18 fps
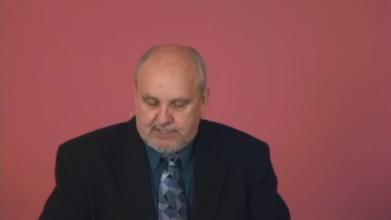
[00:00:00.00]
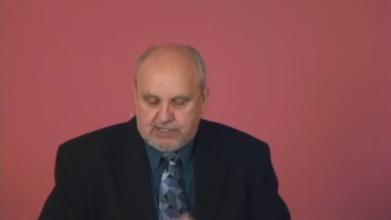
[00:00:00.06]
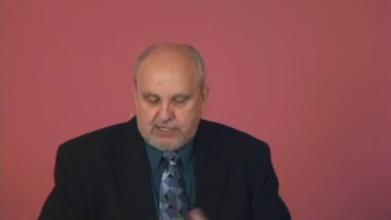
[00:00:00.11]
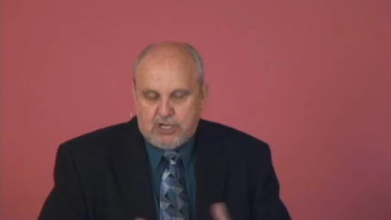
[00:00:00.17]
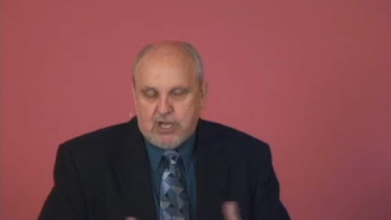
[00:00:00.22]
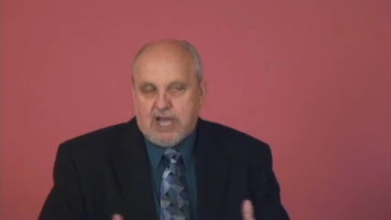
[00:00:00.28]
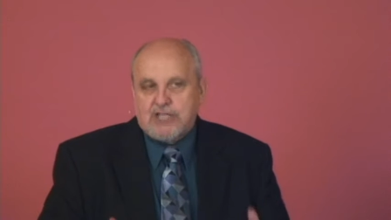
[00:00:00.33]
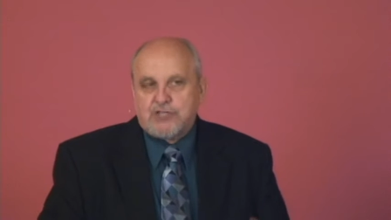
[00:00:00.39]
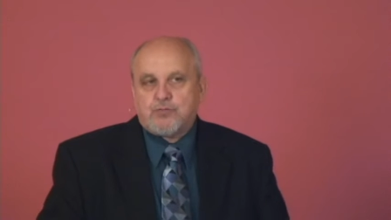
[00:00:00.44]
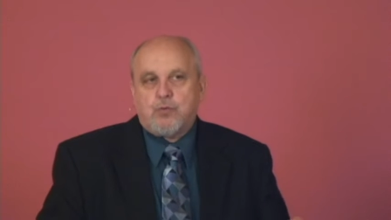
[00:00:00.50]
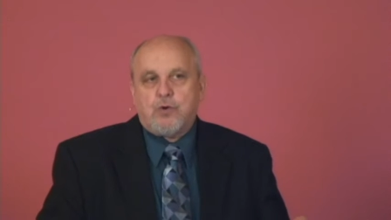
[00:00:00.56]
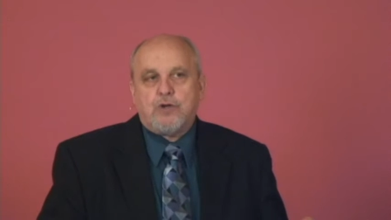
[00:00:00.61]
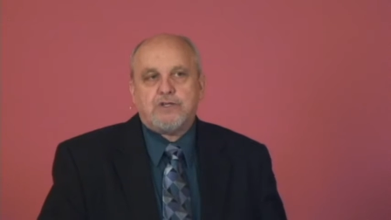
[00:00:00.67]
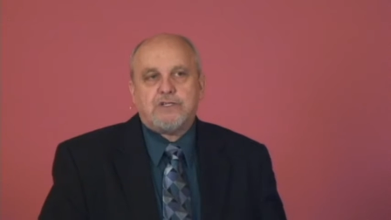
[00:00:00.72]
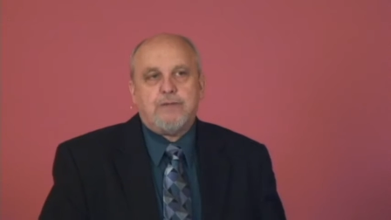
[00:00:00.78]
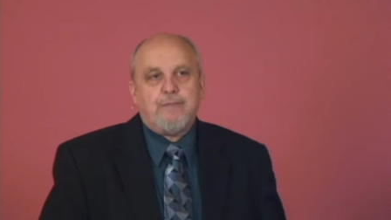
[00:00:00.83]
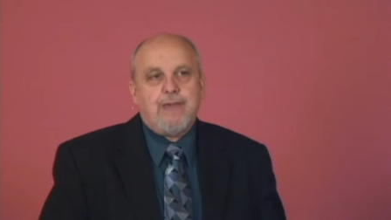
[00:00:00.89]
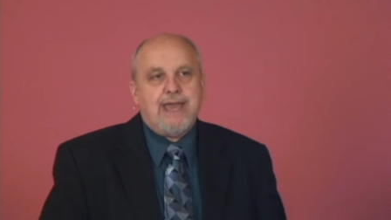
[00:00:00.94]
then God's
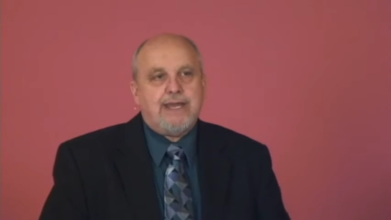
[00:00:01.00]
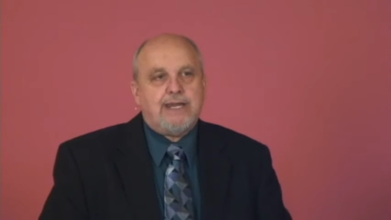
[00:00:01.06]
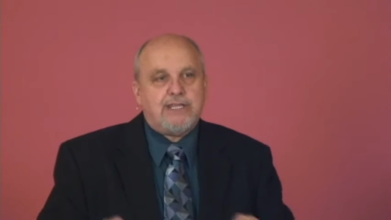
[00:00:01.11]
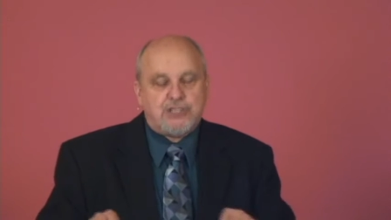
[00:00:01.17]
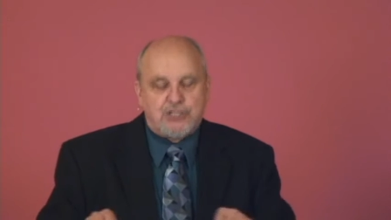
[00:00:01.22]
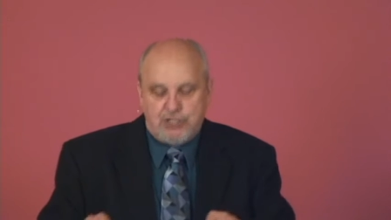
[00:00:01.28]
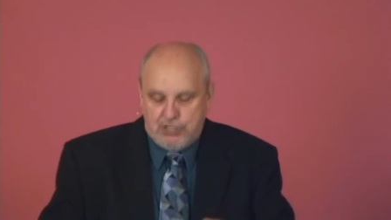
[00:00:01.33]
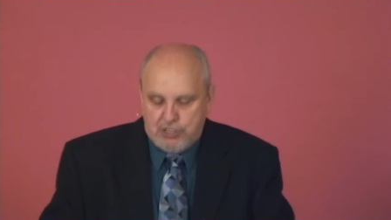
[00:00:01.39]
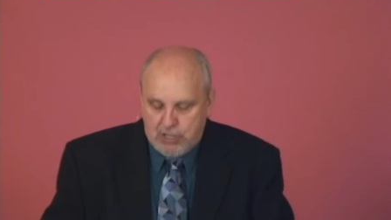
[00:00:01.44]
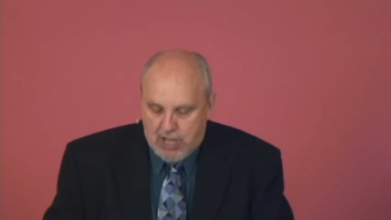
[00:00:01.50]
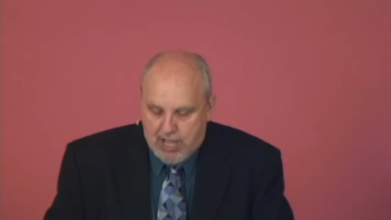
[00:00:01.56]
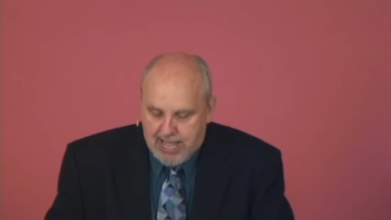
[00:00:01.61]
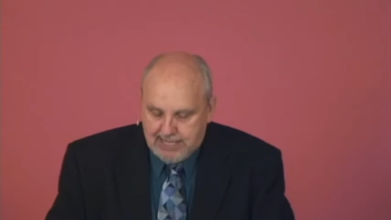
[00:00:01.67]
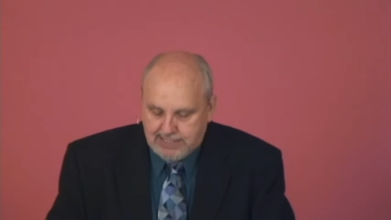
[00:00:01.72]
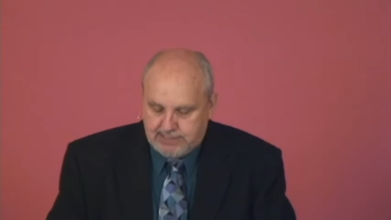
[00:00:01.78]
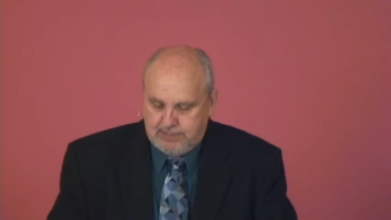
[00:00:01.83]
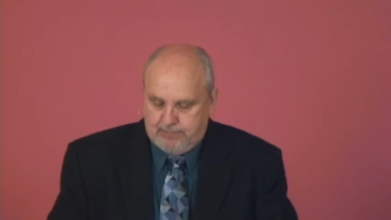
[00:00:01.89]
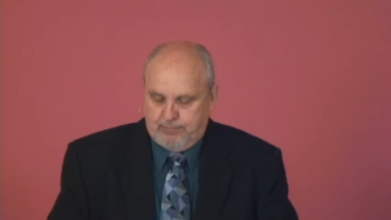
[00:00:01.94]
word to man is
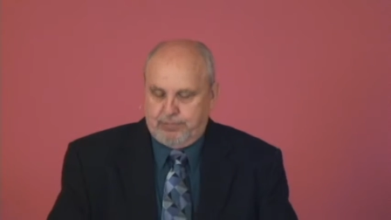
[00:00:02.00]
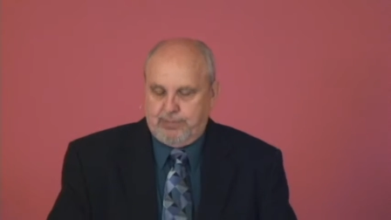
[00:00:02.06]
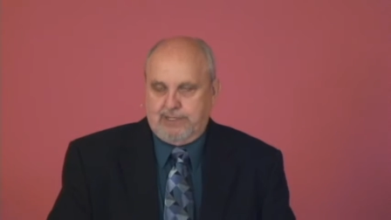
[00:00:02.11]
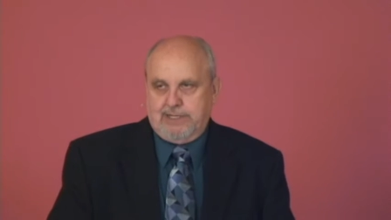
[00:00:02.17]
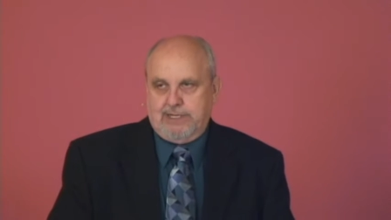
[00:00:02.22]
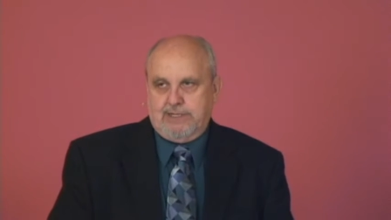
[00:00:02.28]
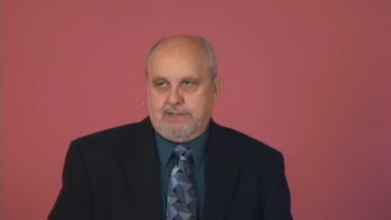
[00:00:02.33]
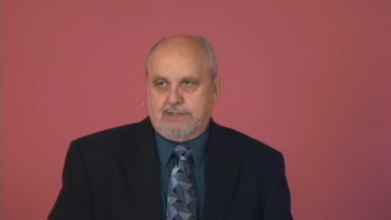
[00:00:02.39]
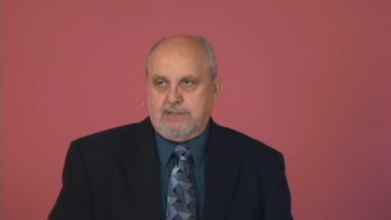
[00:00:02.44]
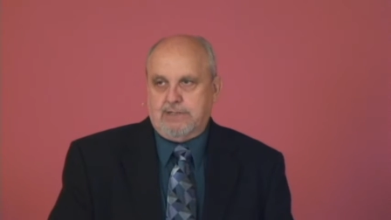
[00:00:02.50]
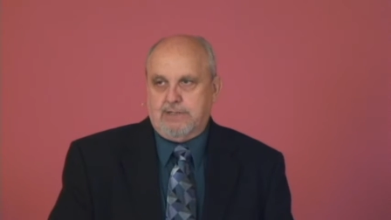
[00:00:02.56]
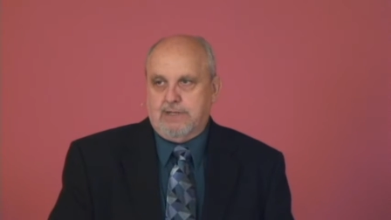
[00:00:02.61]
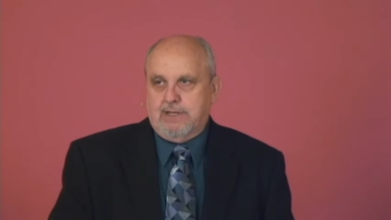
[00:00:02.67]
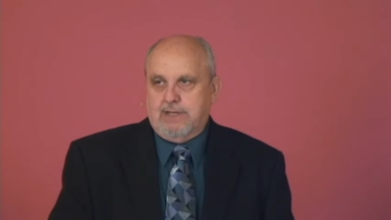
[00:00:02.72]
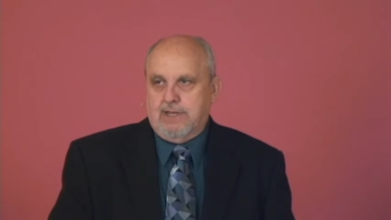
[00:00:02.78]
not complete.